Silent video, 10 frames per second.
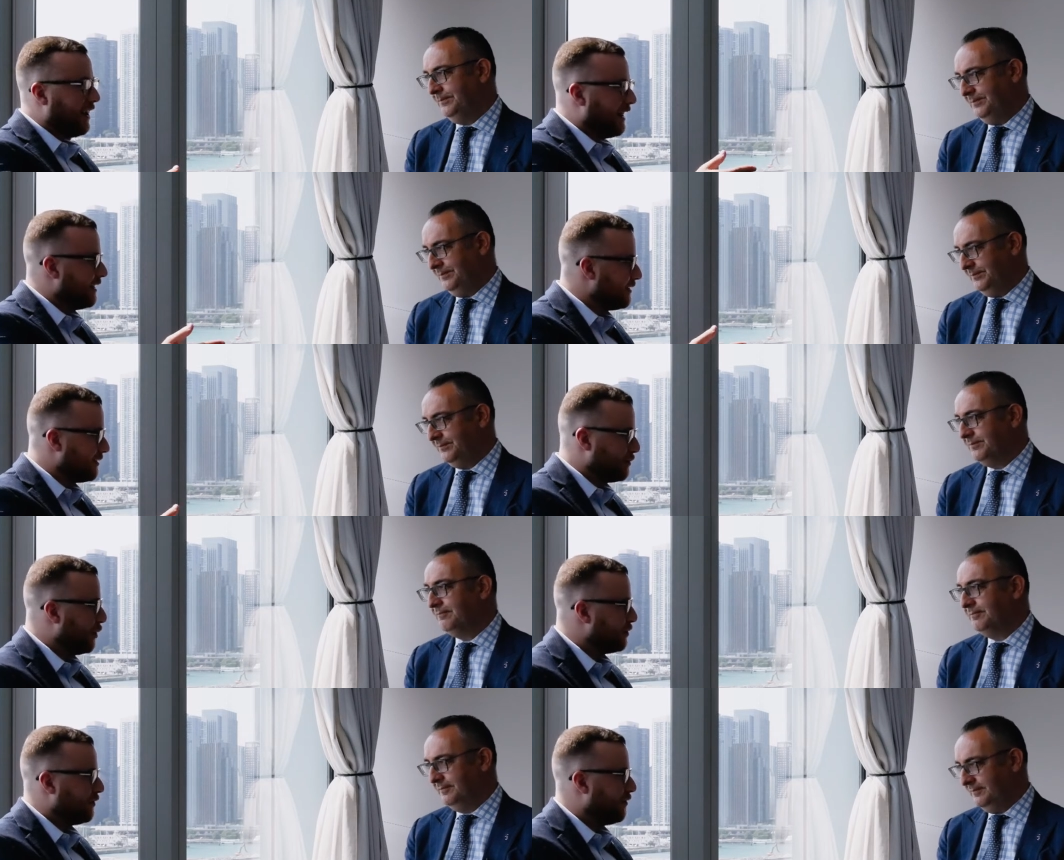Speaker 1: at its
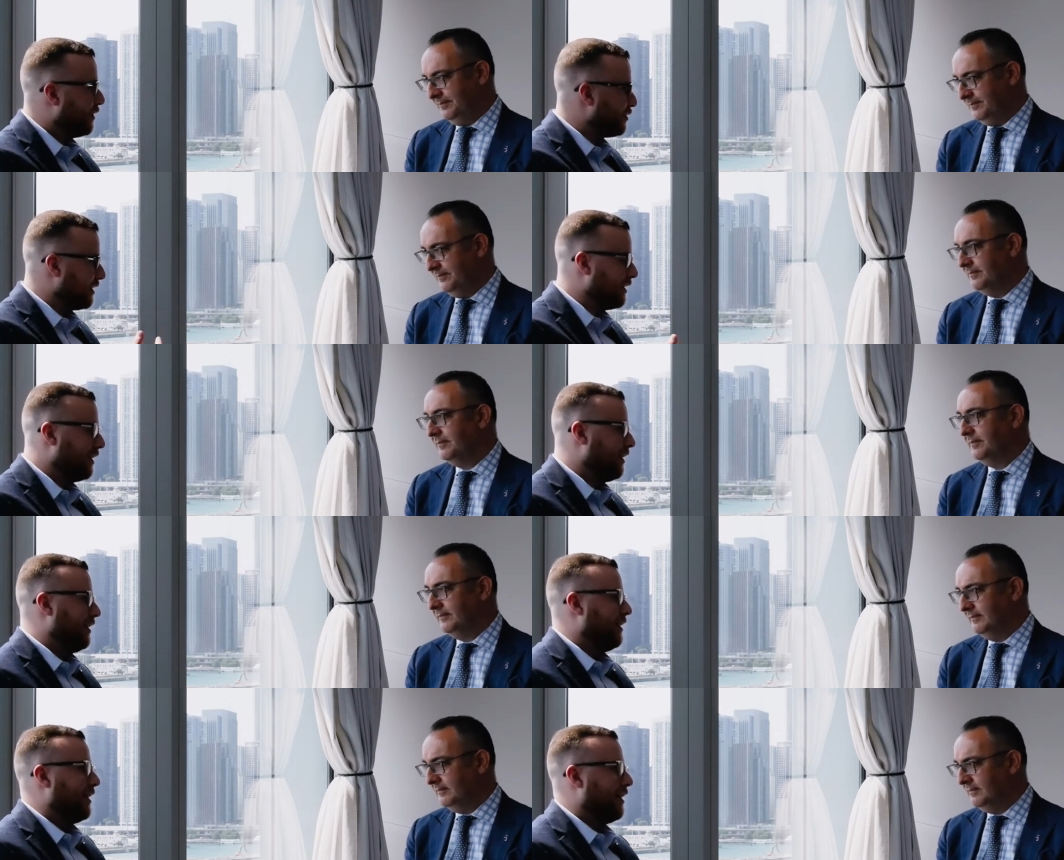most efficient
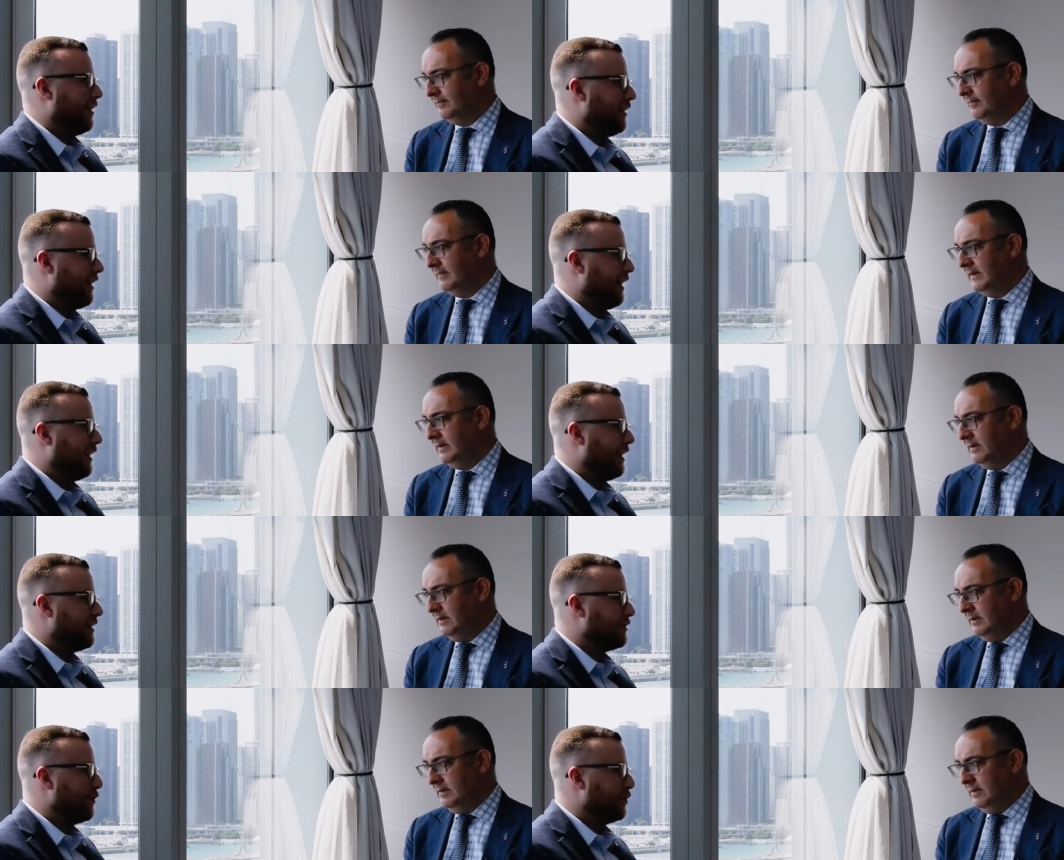uh, and at
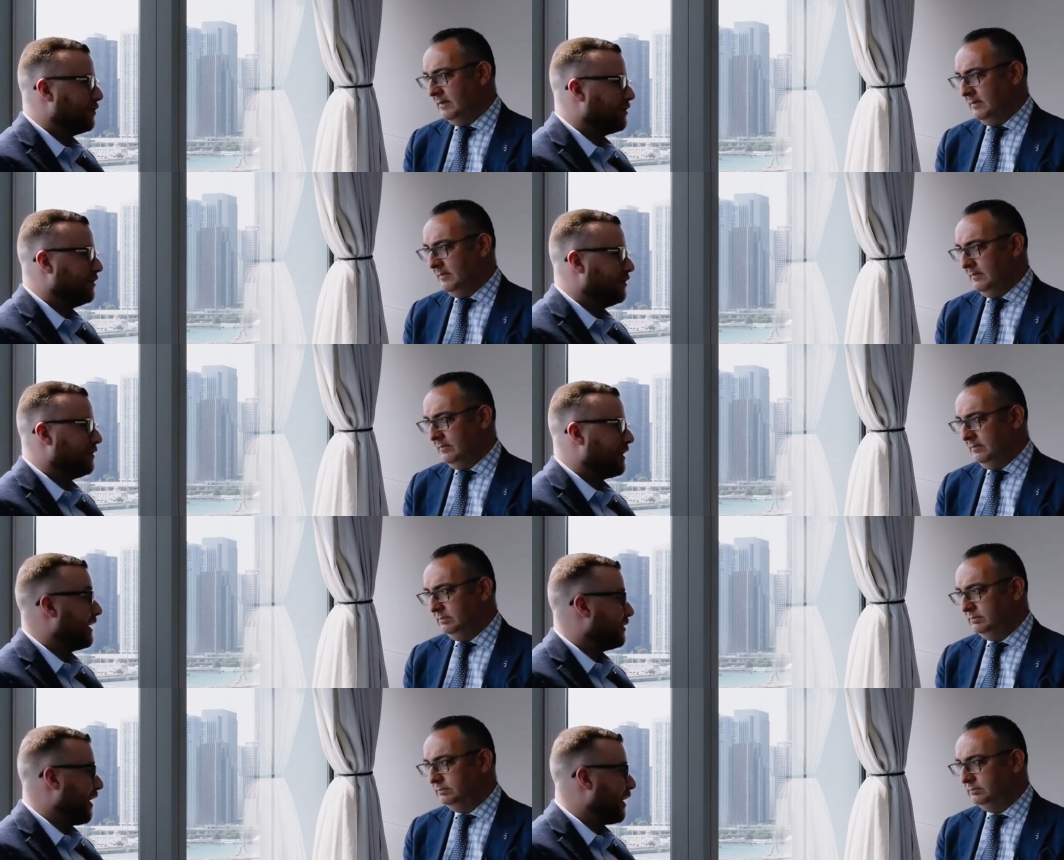its most
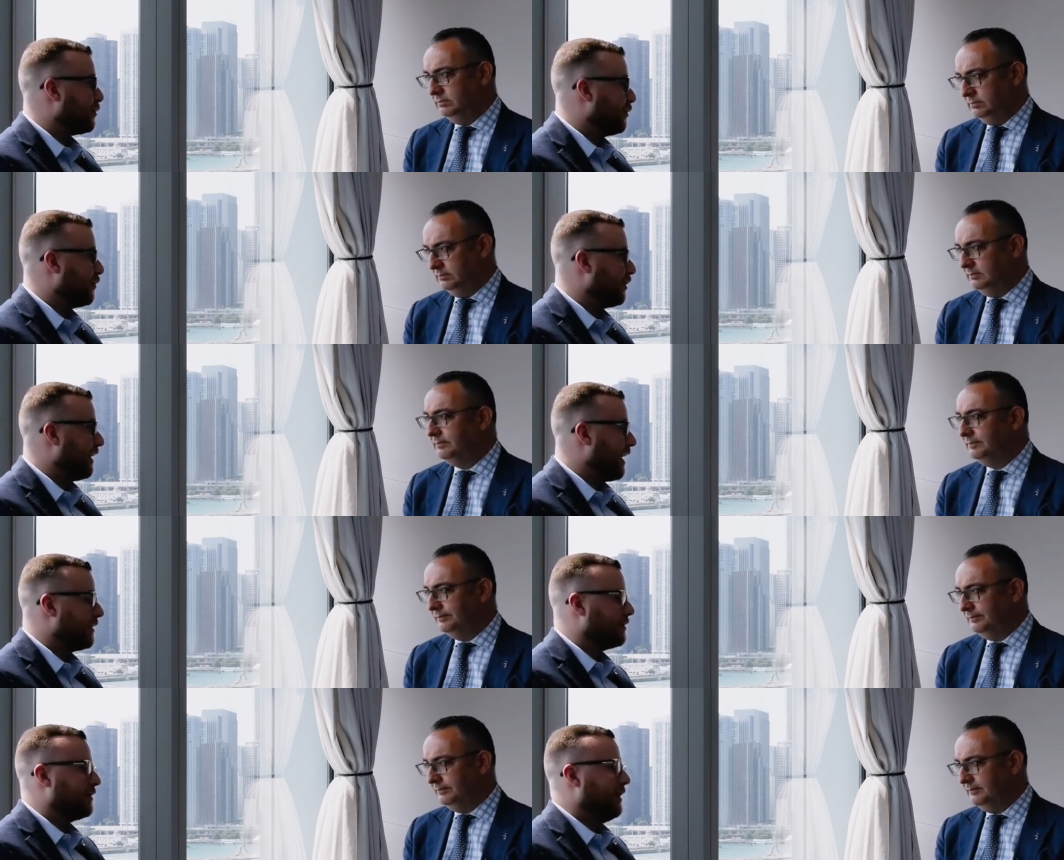satisfactory for the
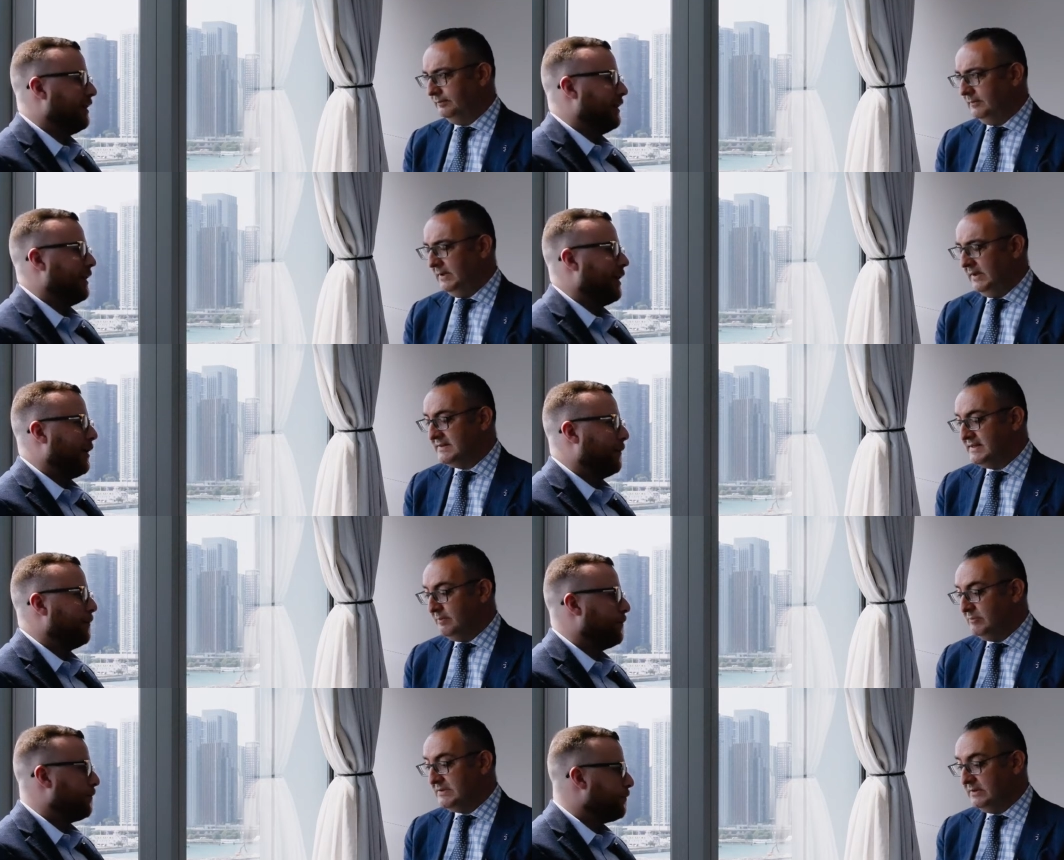guests. And um,
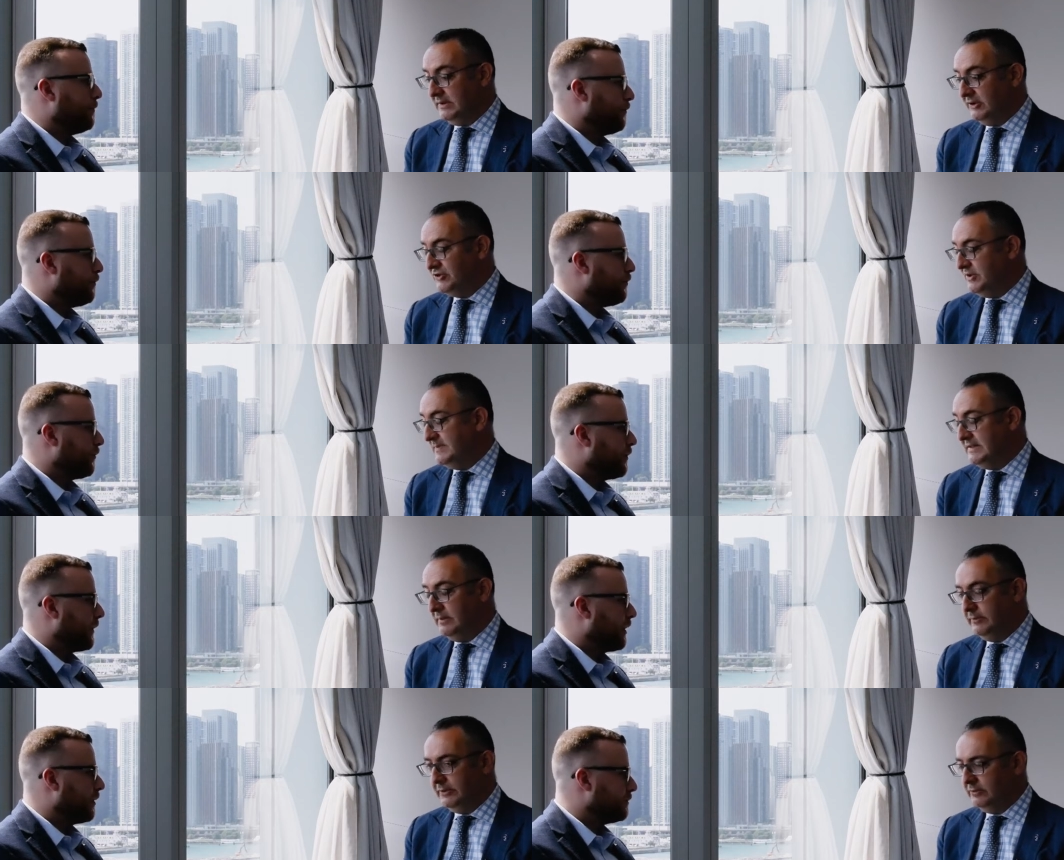same
Speaker 2: with the leadership
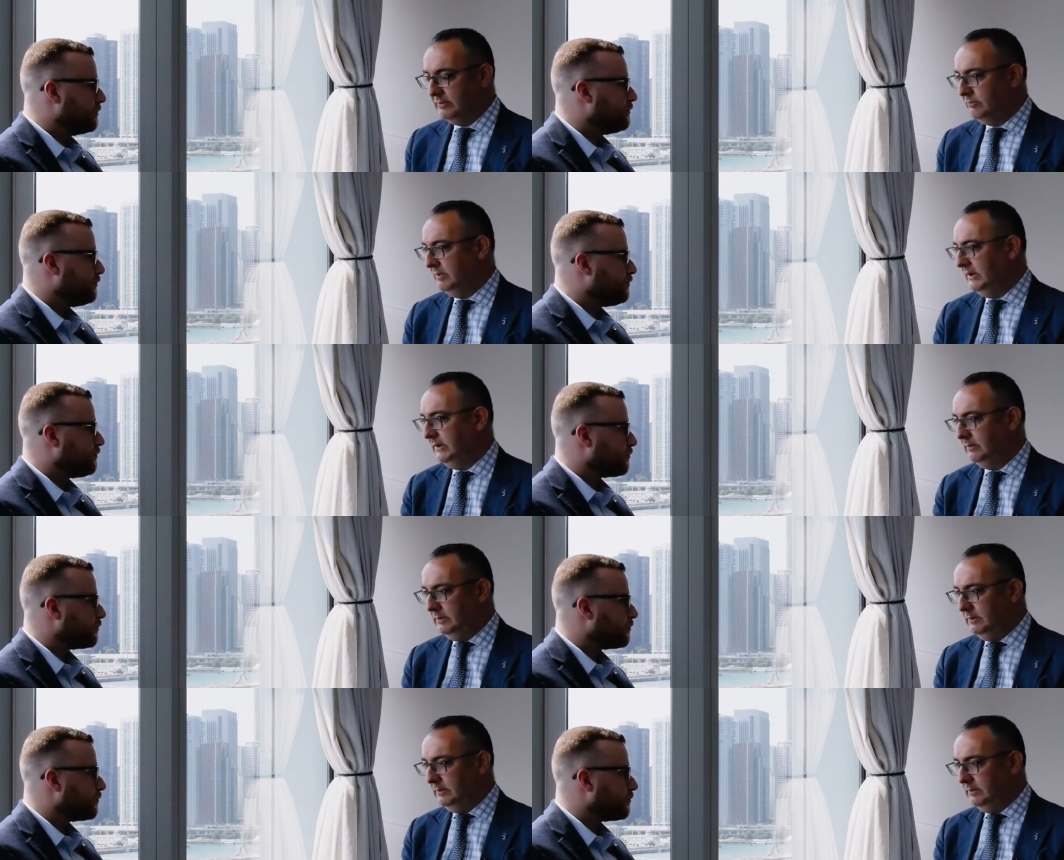team. You know, when we